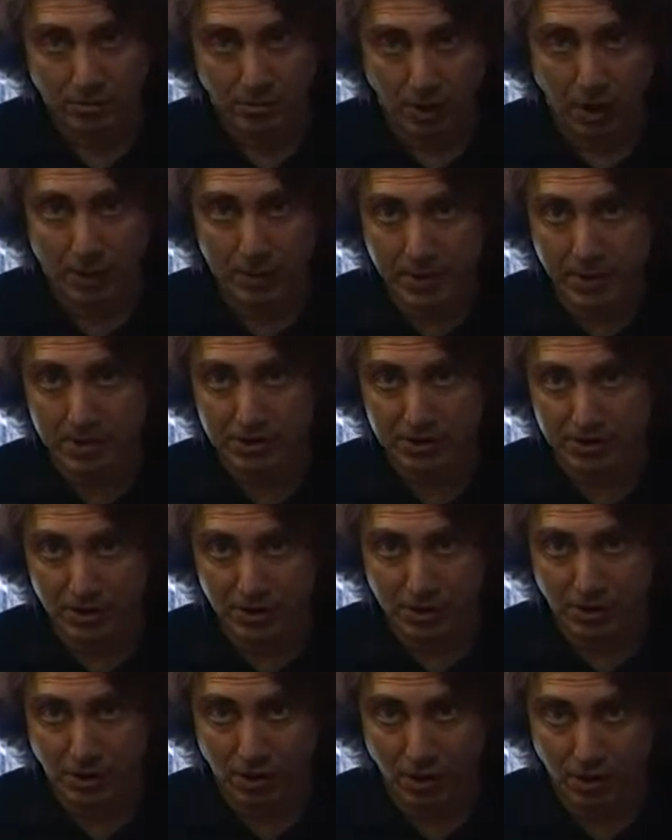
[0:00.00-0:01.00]
Well, I mean,
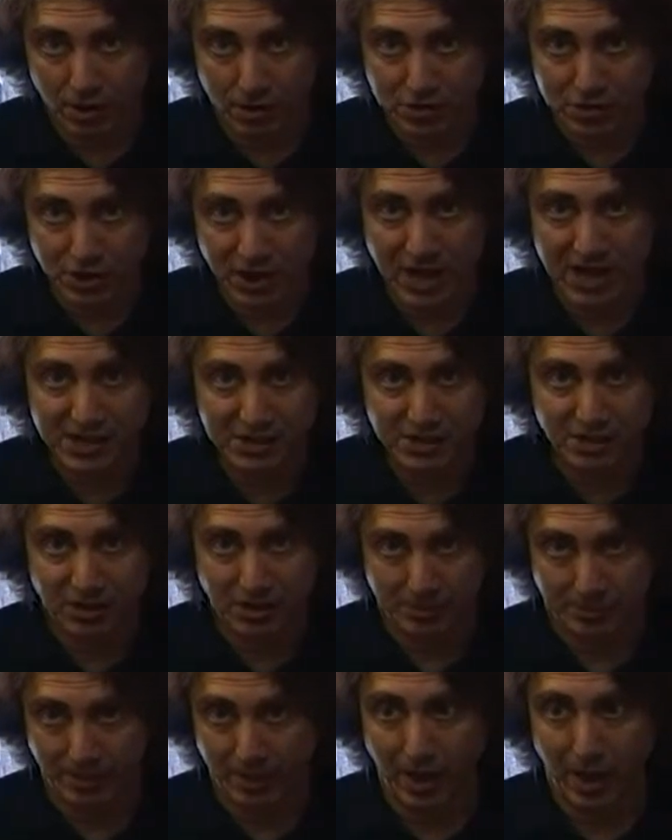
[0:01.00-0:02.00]
her she has
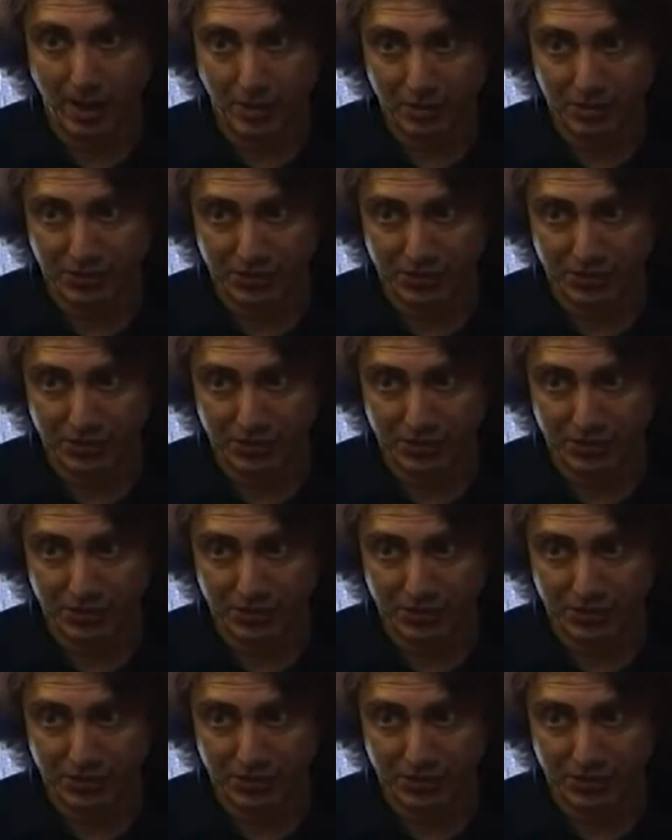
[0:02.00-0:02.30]
to comply